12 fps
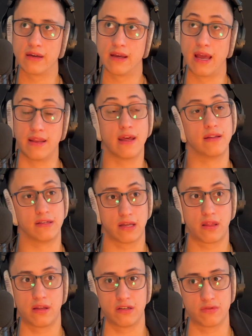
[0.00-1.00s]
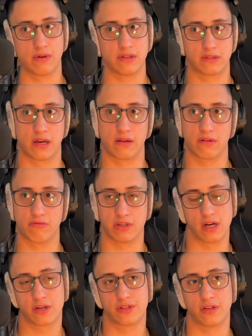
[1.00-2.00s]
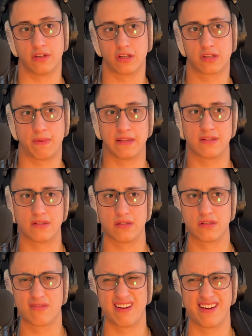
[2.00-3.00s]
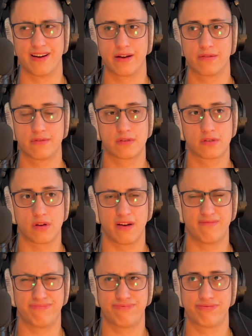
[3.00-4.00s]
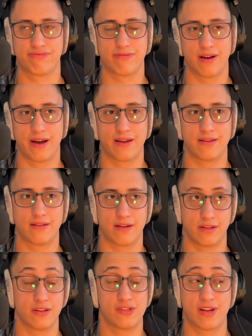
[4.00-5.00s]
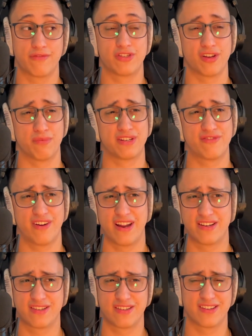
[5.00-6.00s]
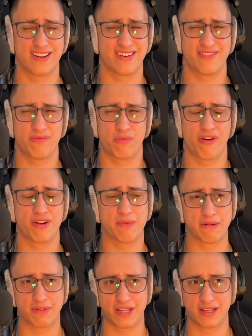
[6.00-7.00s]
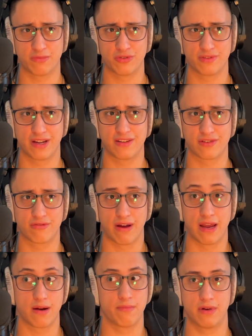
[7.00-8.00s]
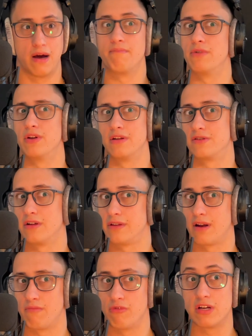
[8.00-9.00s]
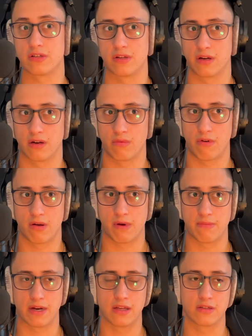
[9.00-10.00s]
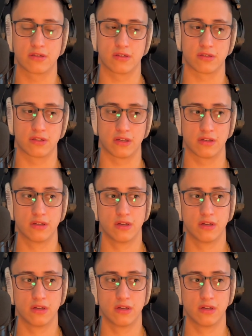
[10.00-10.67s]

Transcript: And the other thing as well is like the reduction in expenses is great. I used to have so much financial anxiety. I don't even worry about money anymore. It's great. And it's not that I'm rich that I don't worry about money. It's just that,